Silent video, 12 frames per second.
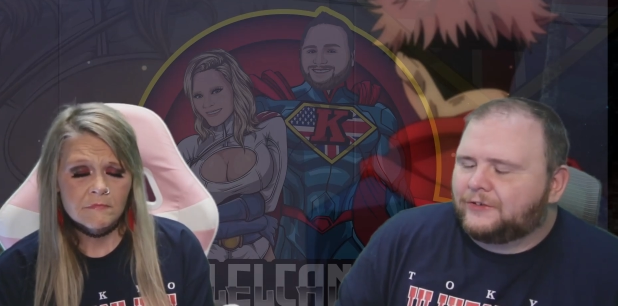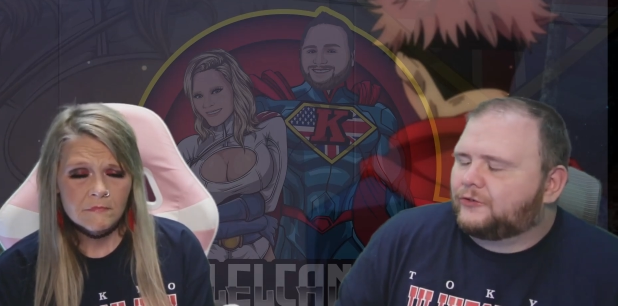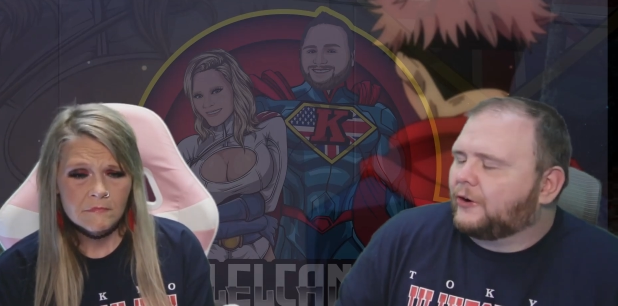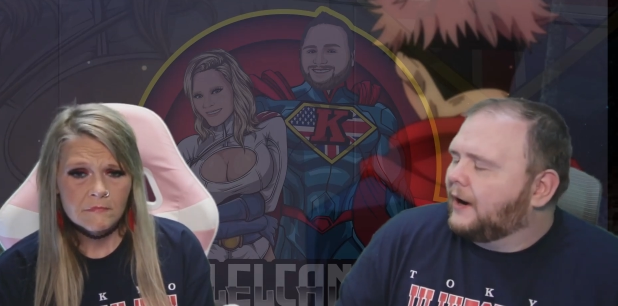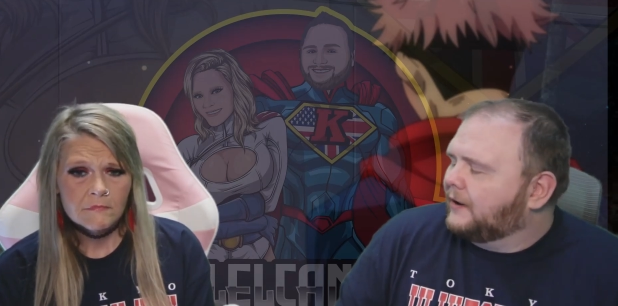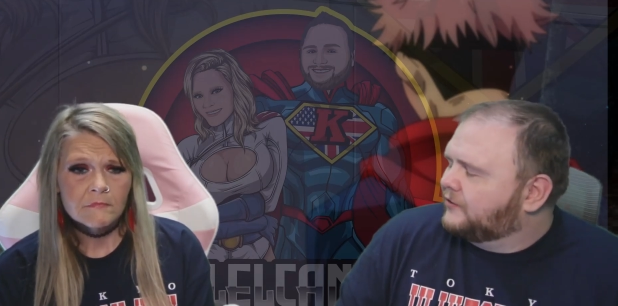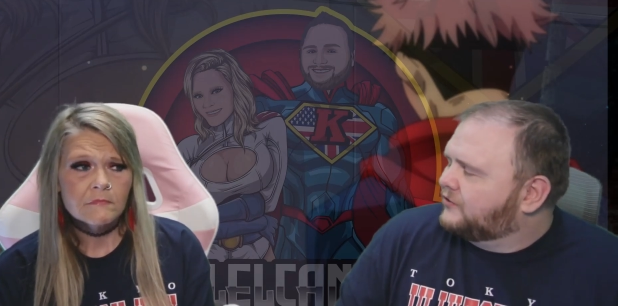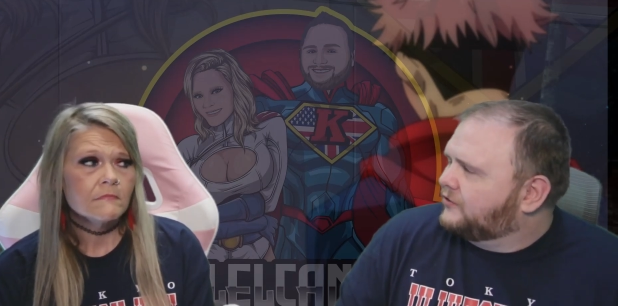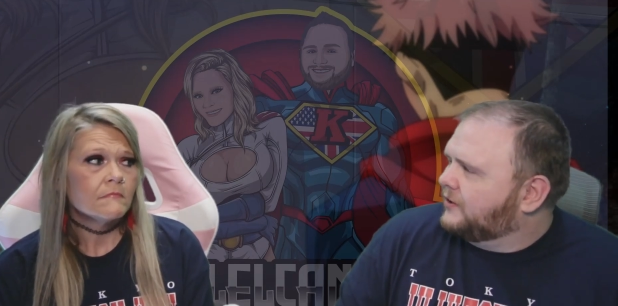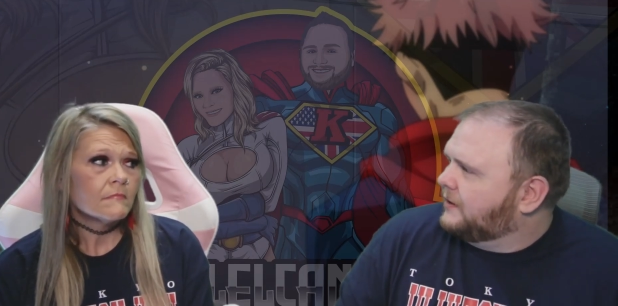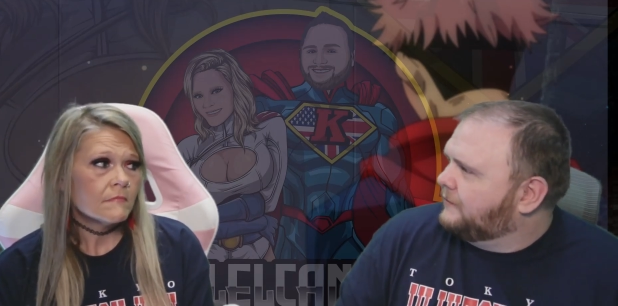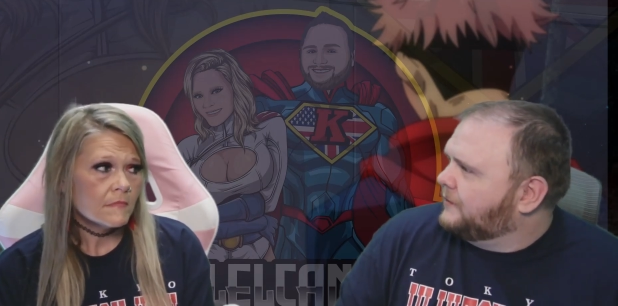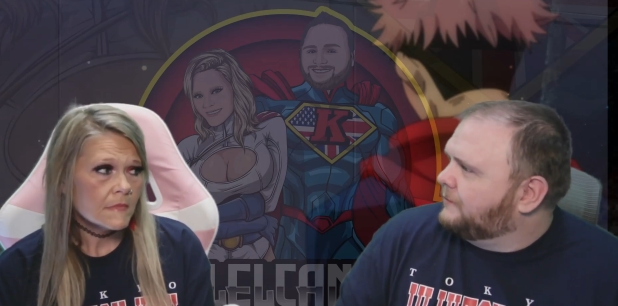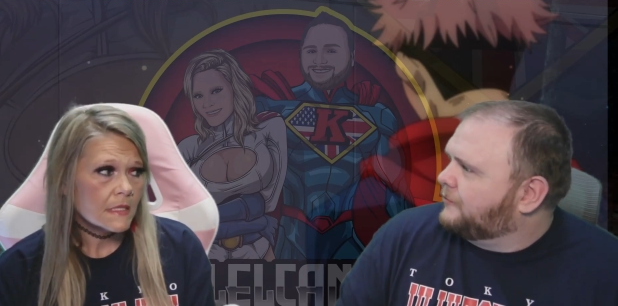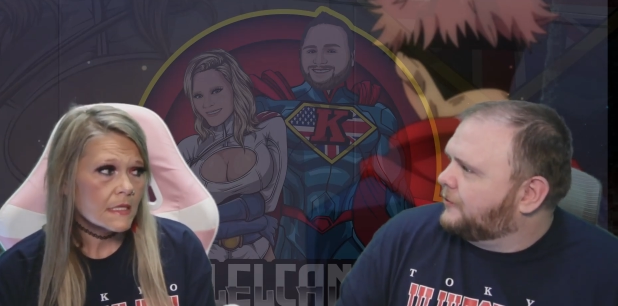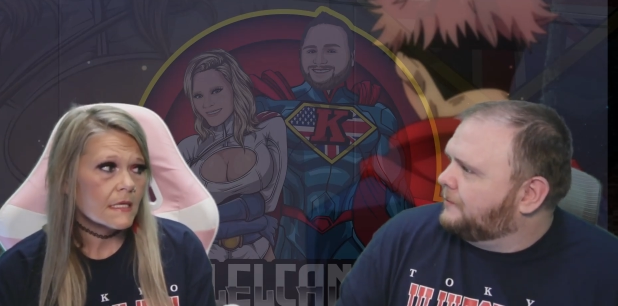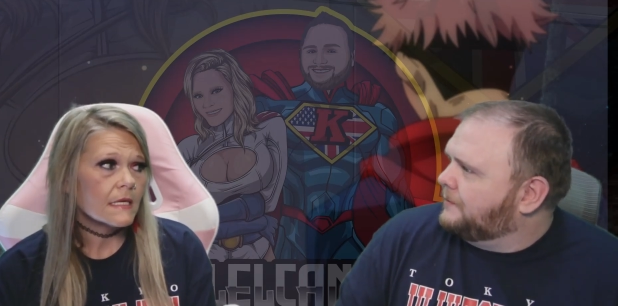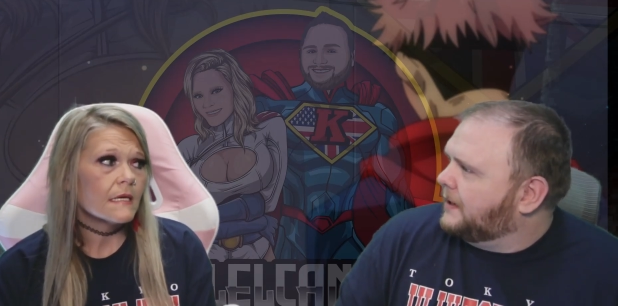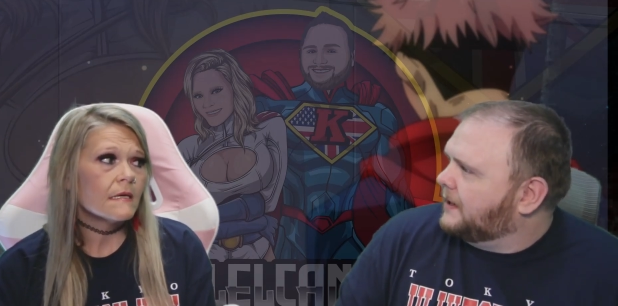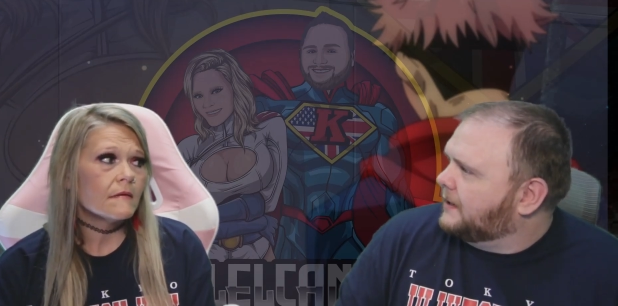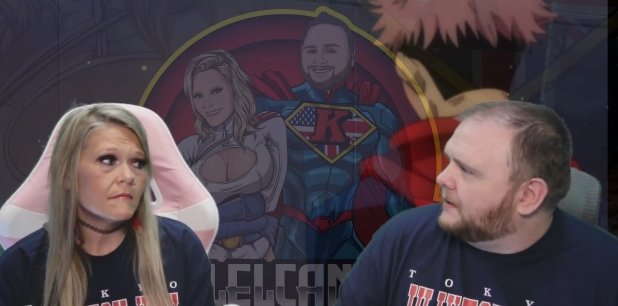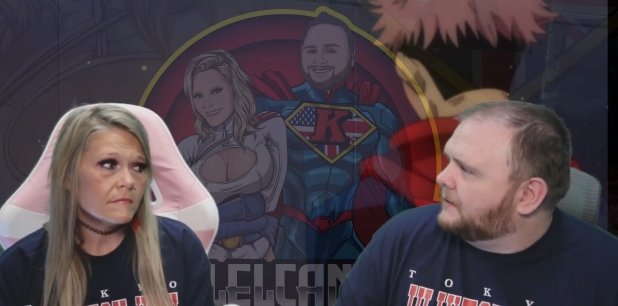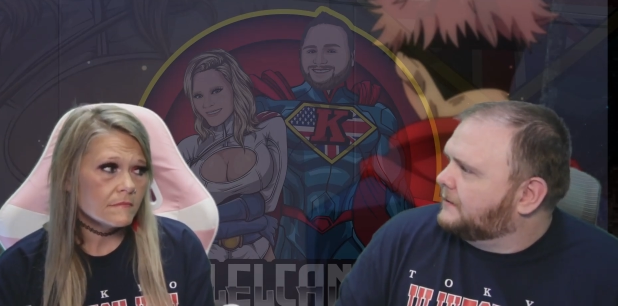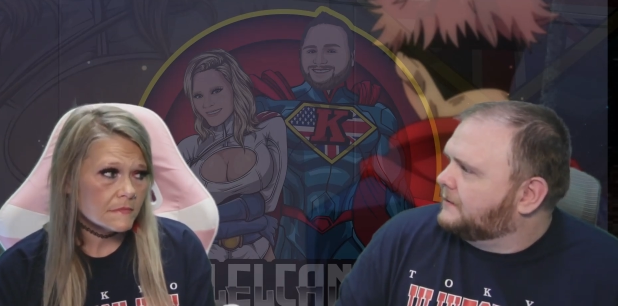Speaker 1: He's trying to save him from
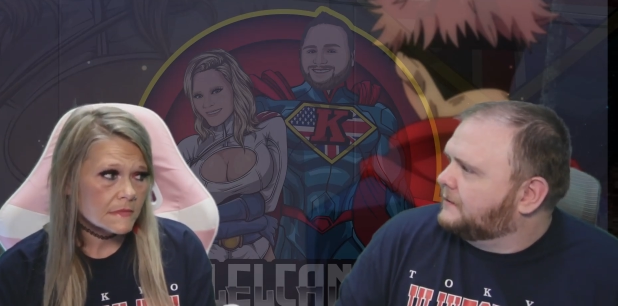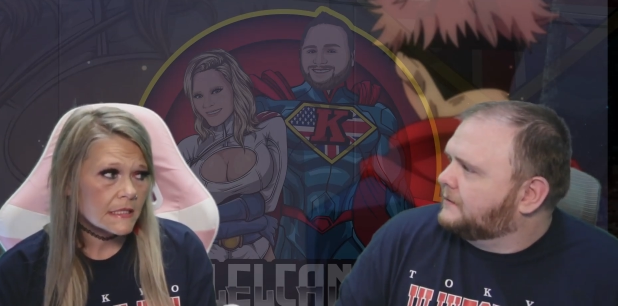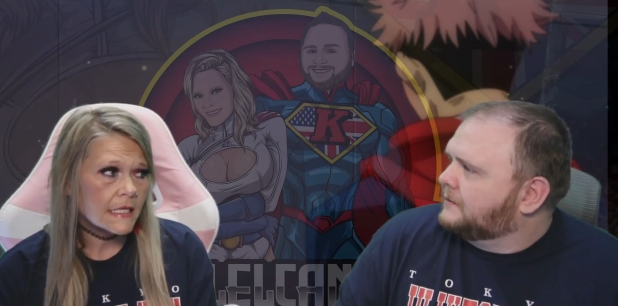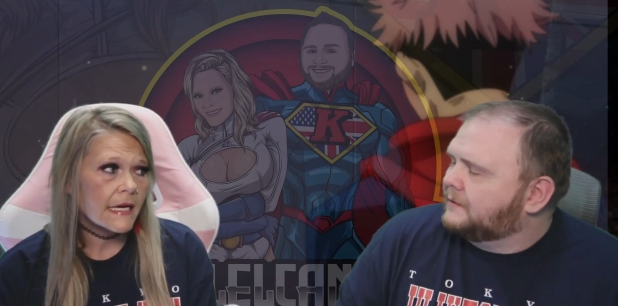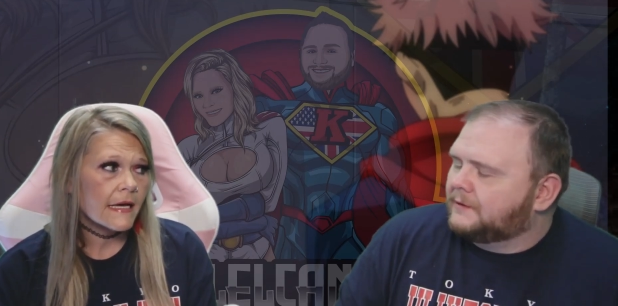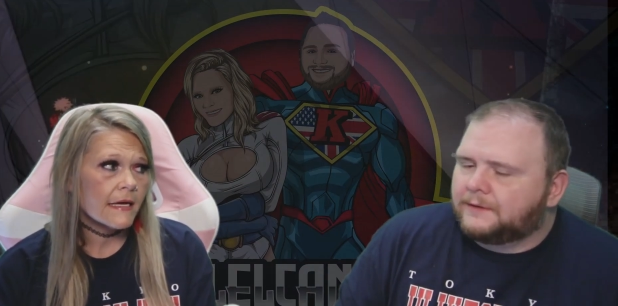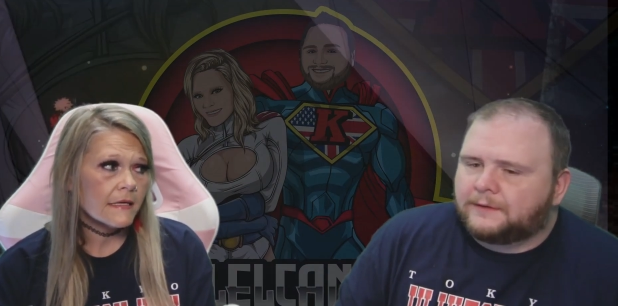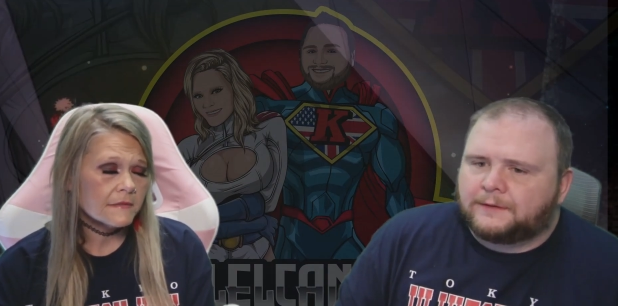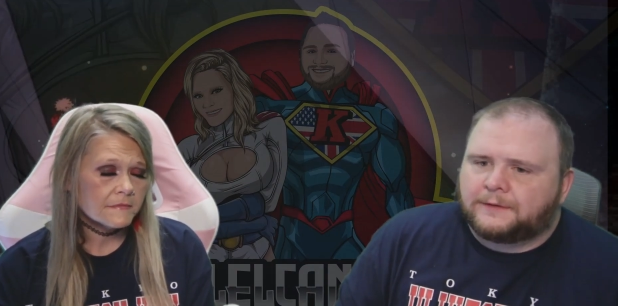that. Yeah.